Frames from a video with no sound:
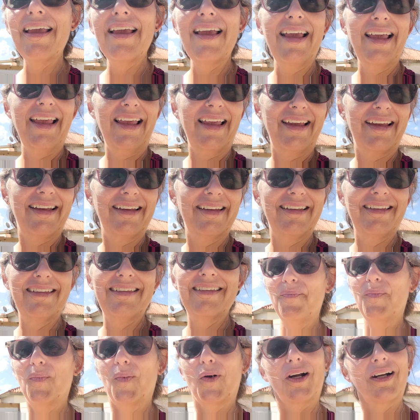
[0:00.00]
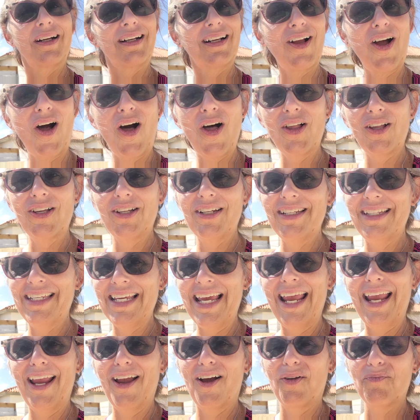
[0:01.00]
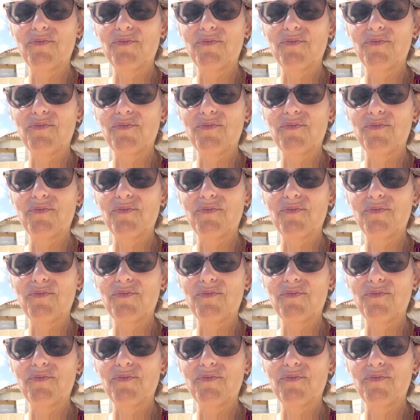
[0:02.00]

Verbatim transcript: and we're going to call it a day on